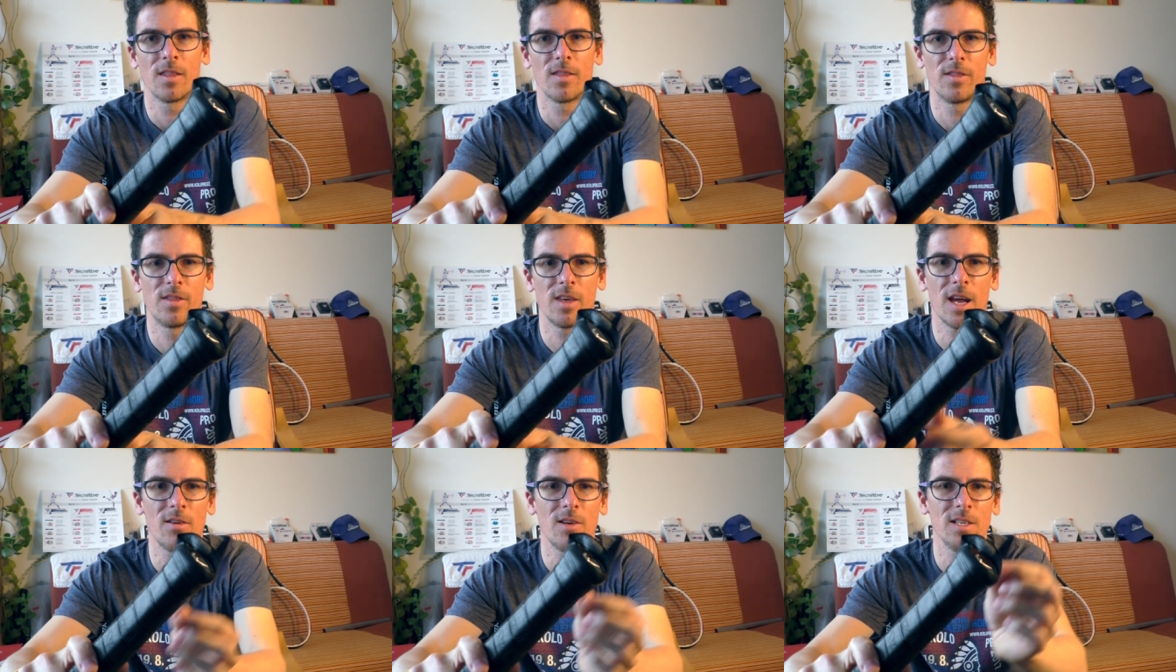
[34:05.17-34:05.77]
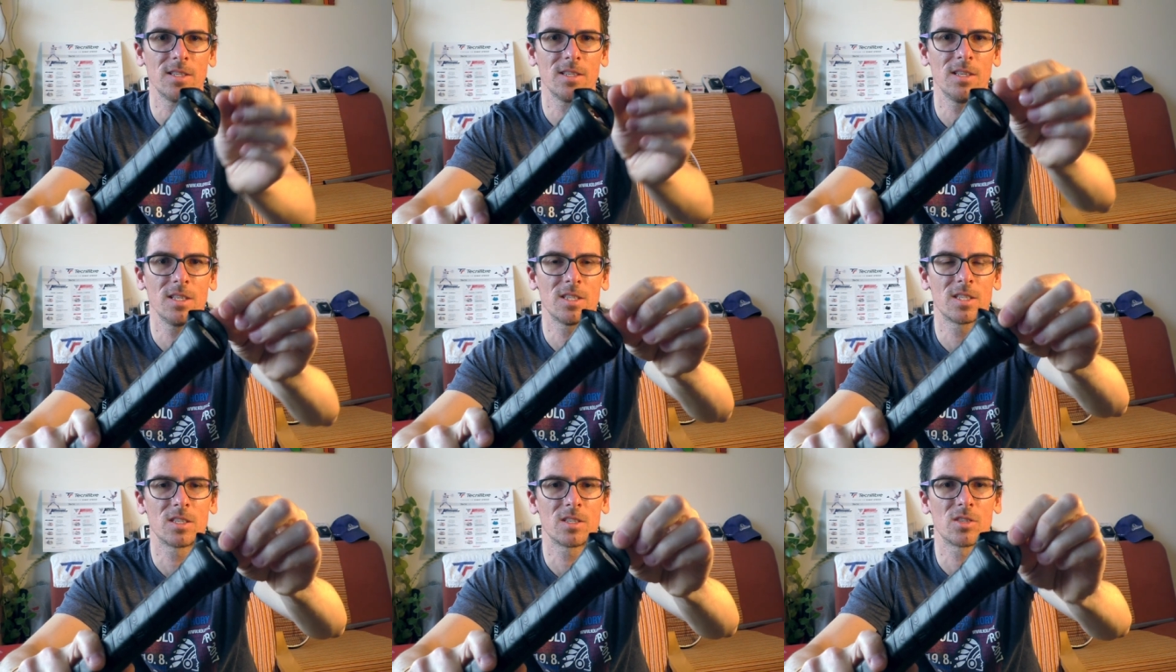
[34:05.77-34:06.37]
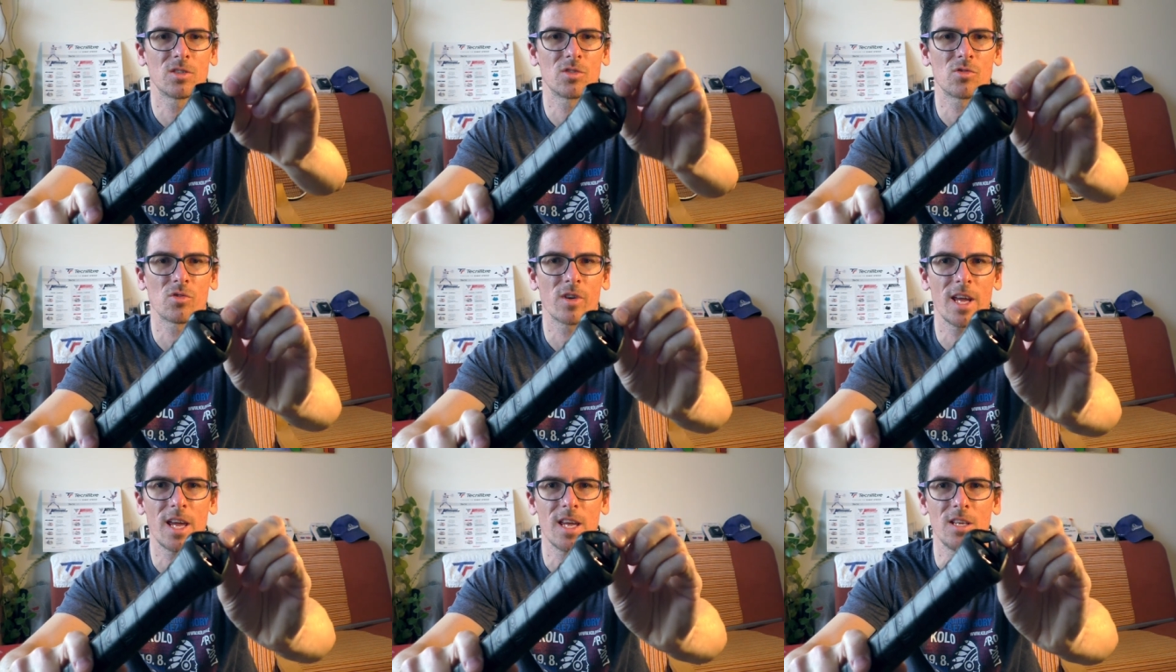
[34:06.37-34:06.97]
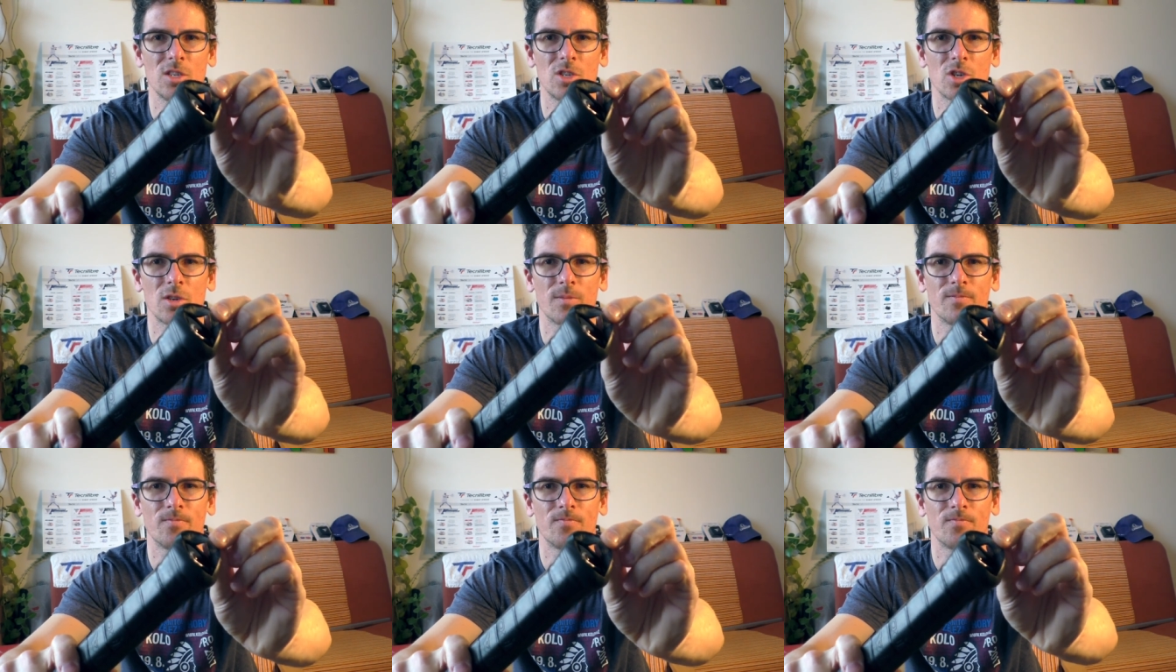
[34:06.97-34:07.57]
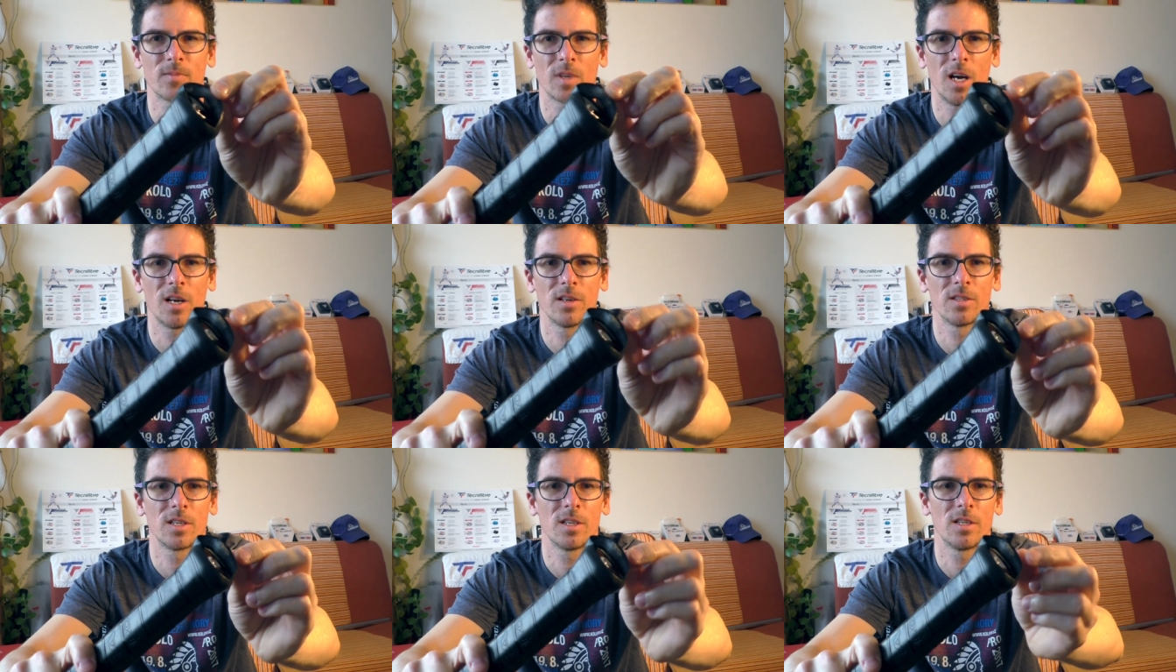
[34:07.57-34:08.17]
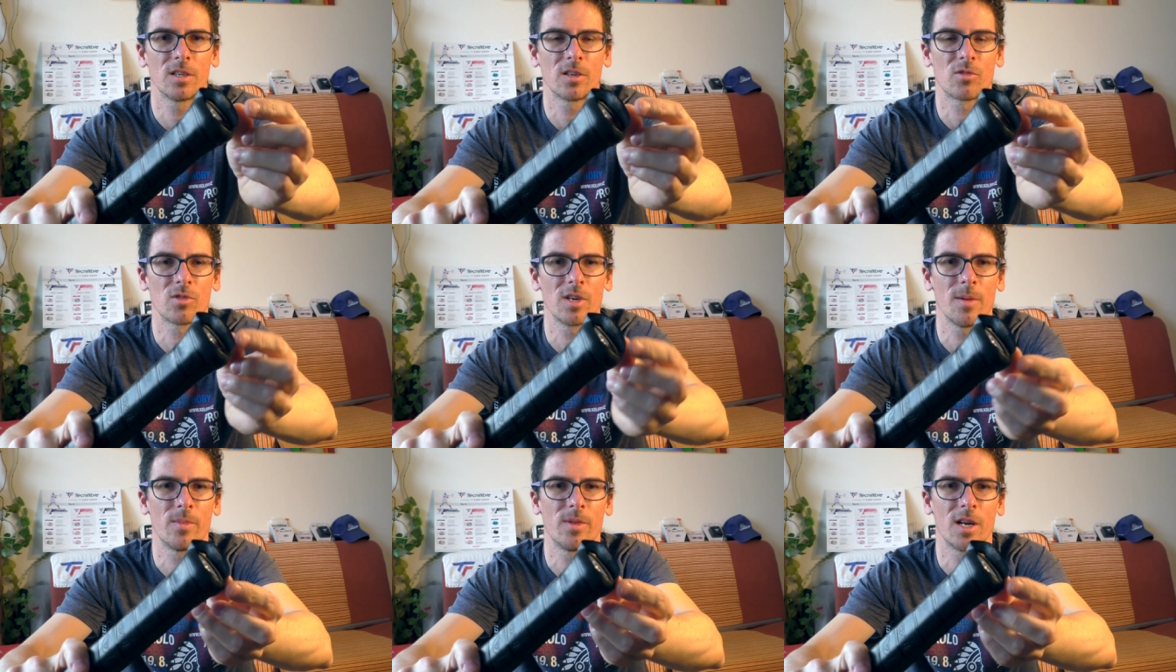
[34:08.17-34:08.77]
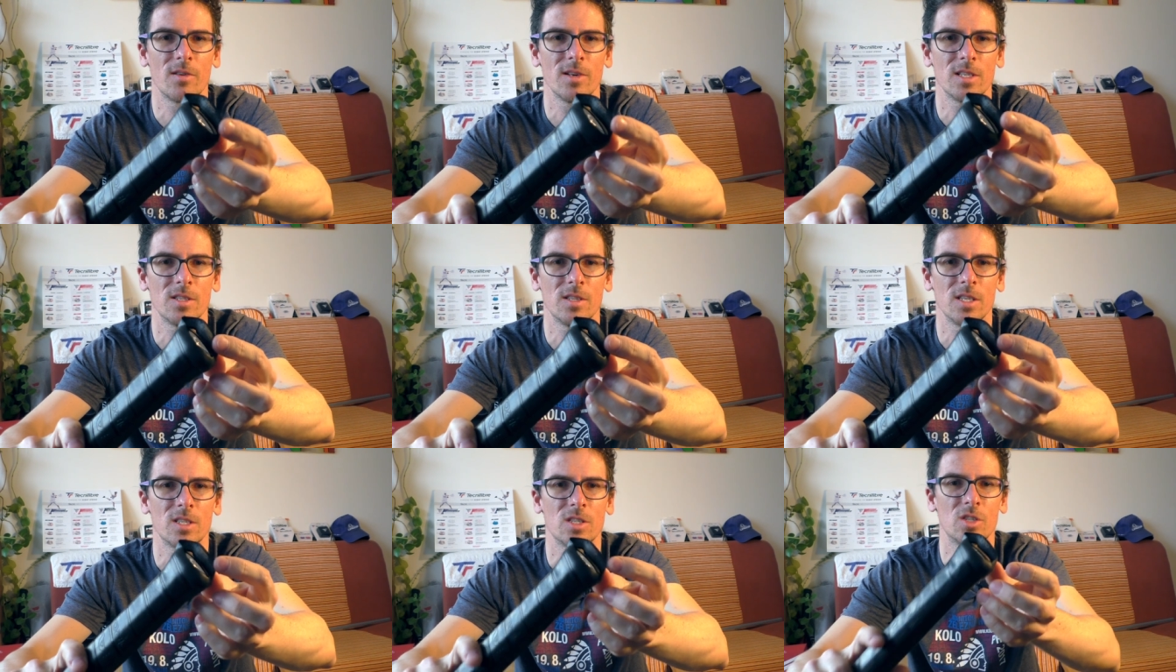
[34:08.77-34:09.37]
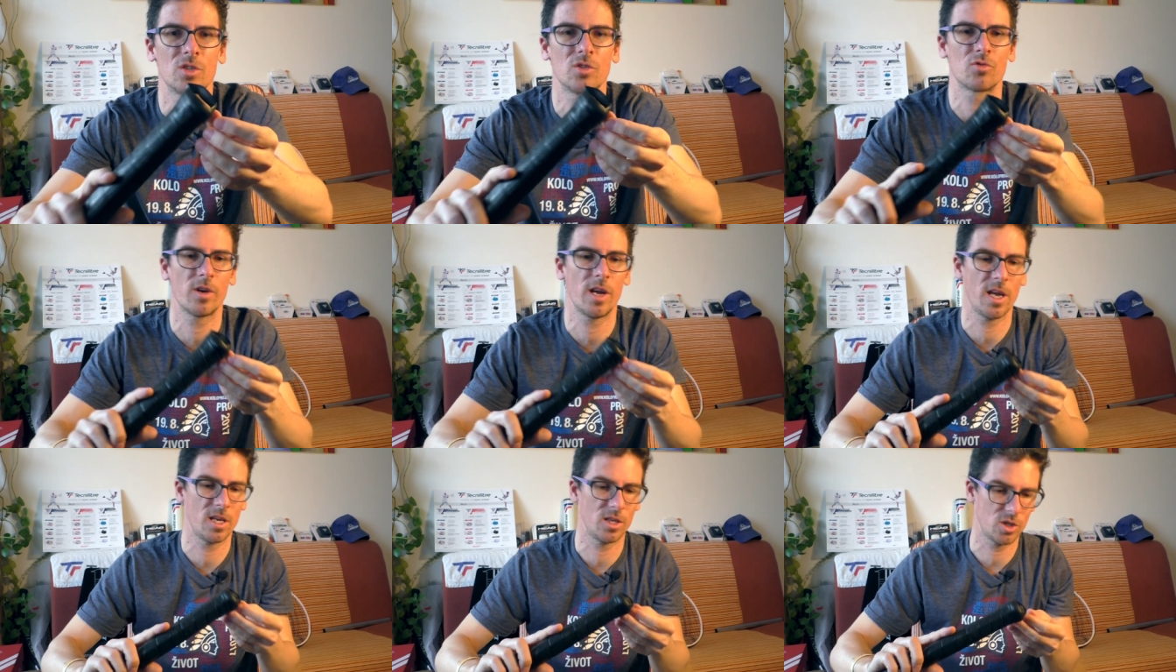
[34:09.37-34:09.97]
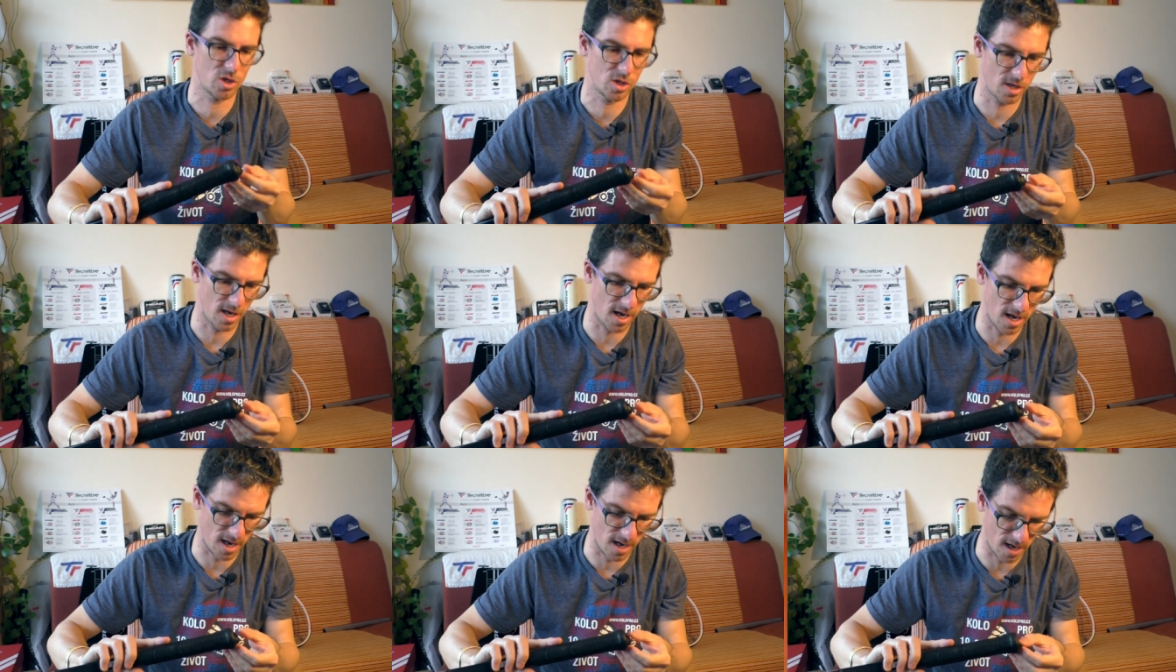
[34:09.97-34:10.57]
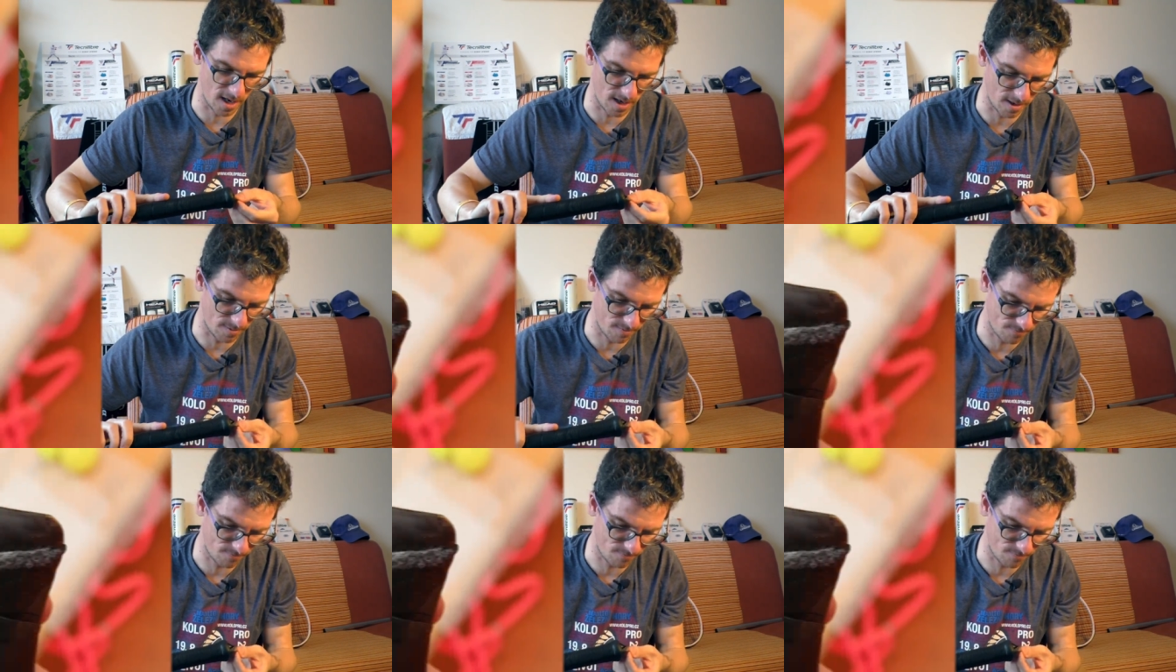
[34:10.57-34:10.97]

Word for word: there is this strange under their grip, there is this strange uh,